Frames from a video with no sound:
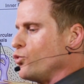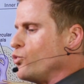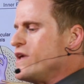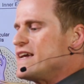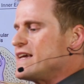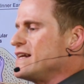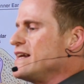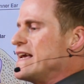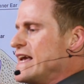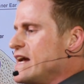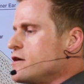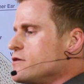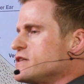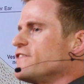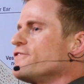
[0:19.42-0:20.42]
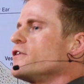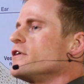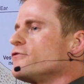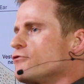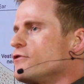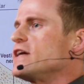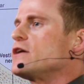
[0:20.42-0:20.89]
We can hear different
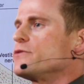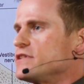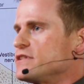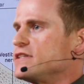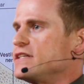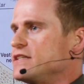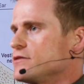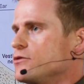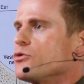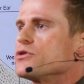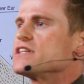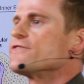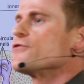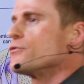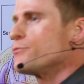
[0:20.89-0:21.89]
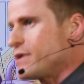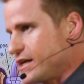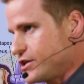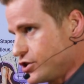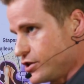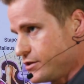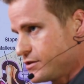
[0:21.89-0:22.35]
frequencies or different
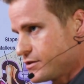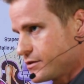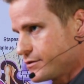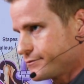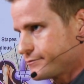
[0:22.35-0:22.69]
pitches.